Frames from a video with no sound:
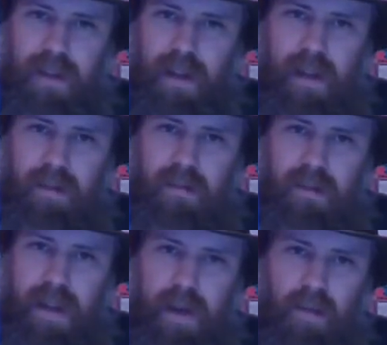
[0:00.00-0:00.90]

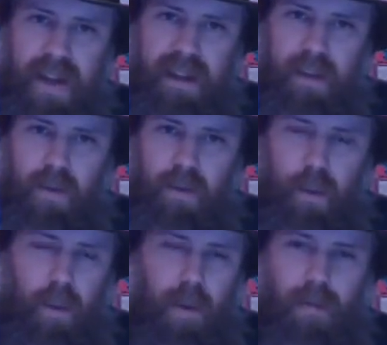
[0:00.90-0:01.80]
Randy
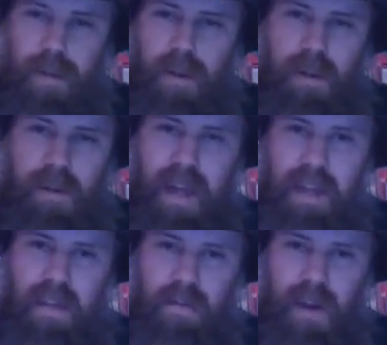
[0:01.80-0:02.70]
Couture,
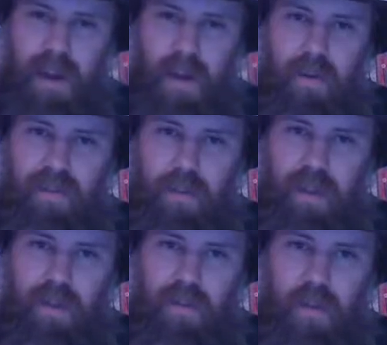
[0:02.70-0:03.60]
Danny Trejo, some of
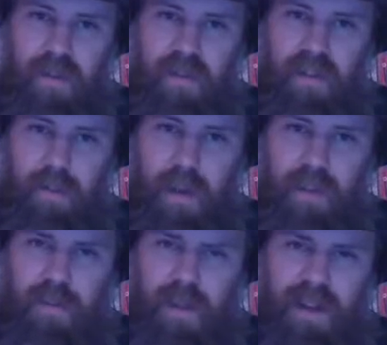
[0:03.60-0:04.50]
the usual
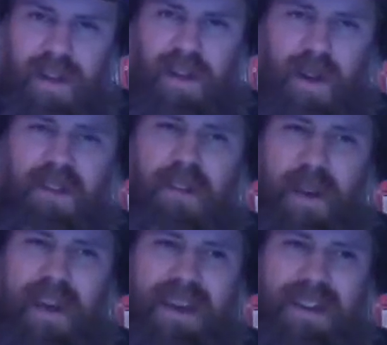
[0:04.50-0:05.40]
suspects, but it also
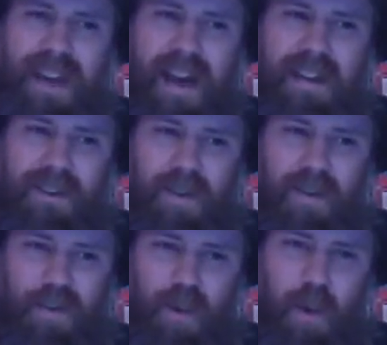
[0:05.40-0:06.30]
had Dr.
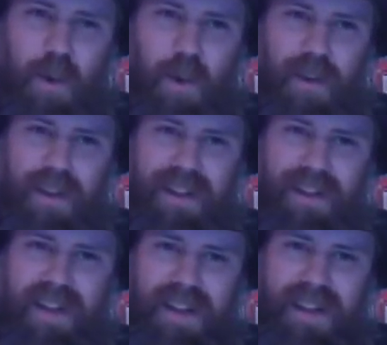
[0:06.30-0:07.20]
Drew
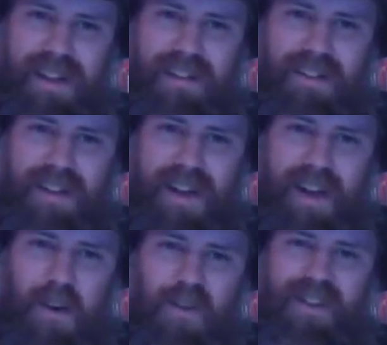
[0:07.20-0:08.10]
in it.
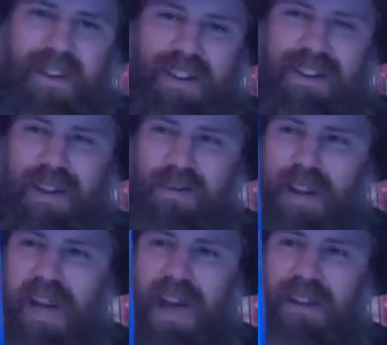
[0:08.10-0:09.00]
I was a
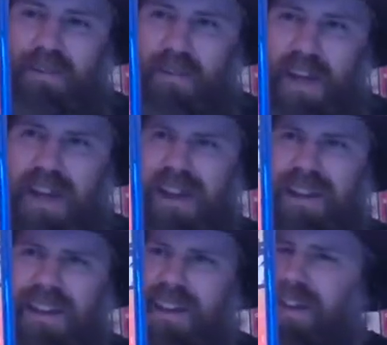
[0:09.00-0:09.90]
Loveline fan,
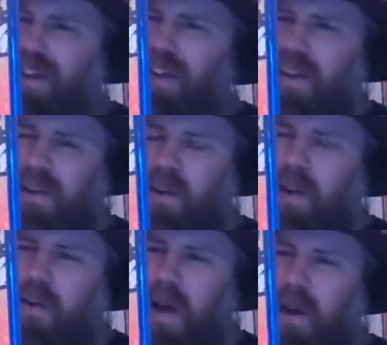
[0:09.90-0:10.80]
and I thought,
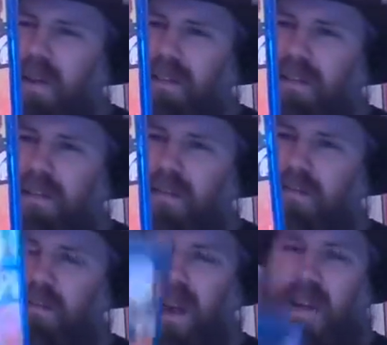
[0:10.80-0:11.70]
oh wow, that's
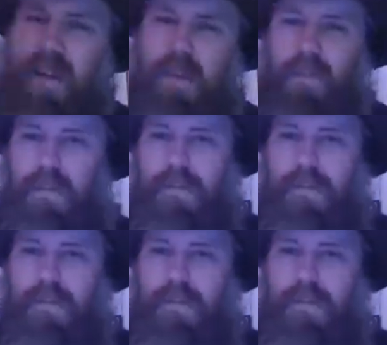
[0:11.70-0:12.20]
random.